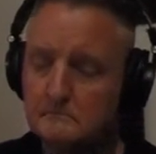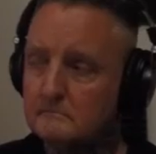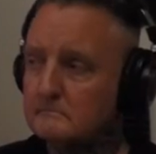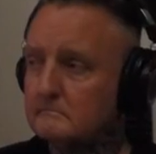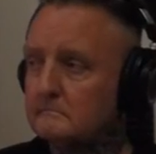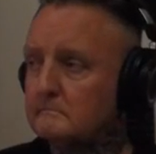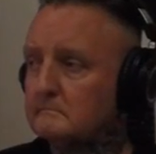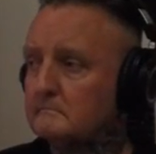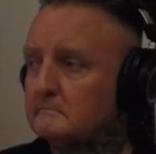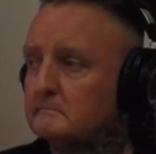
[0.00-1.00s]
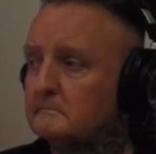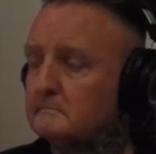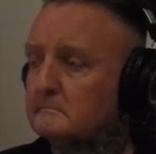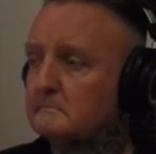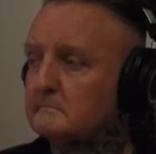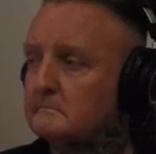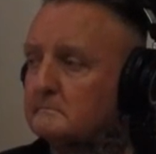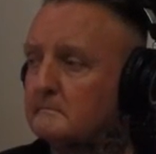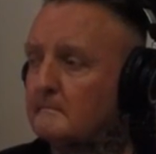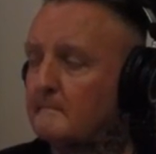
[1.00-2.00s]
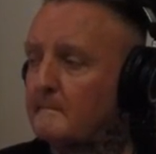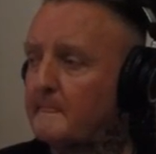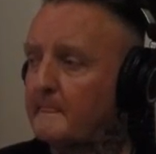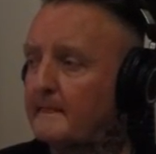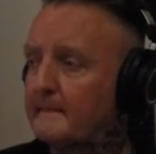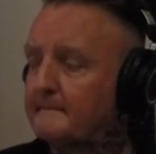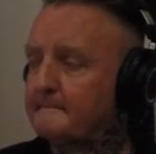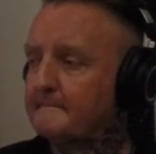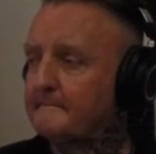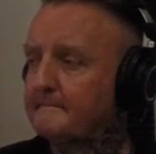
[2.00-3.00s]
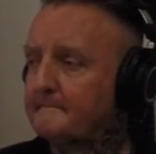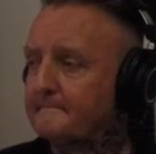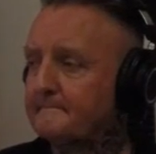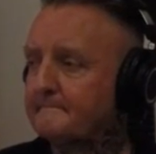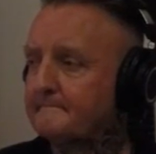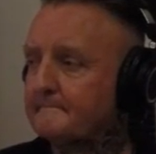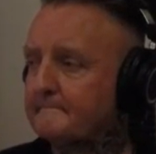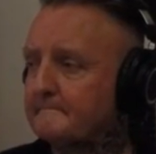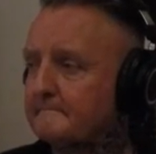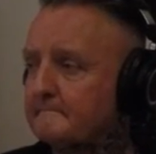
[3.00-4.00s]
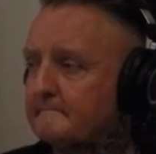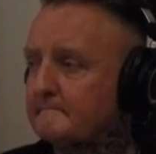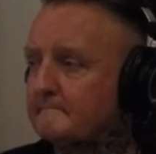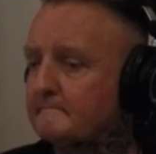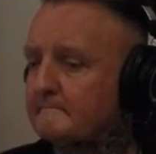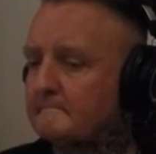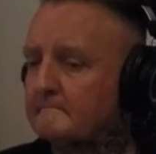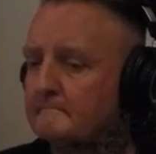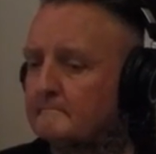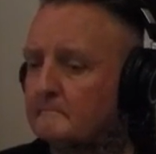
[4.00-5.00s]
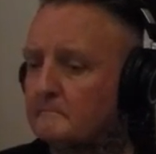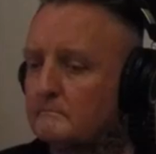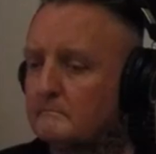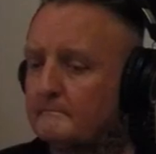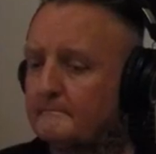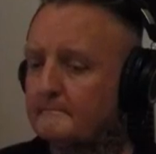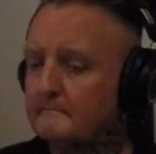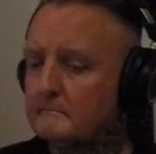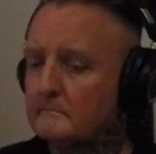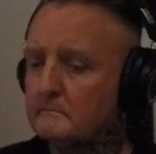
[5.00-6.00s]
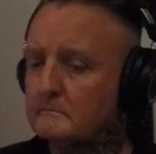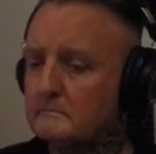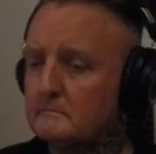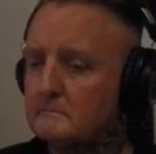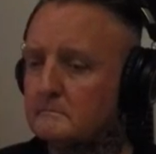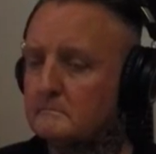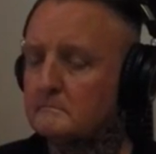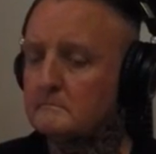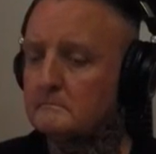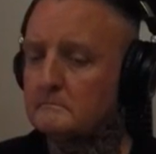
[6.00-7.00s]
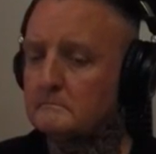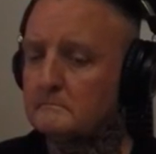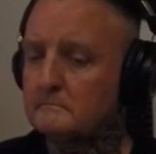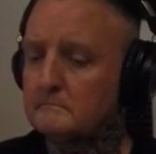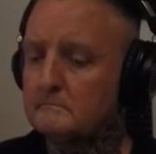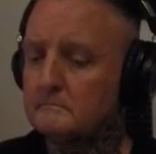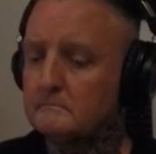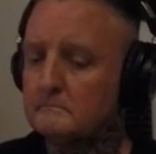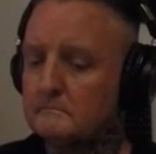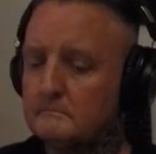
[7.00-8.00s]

This person isn't speaking.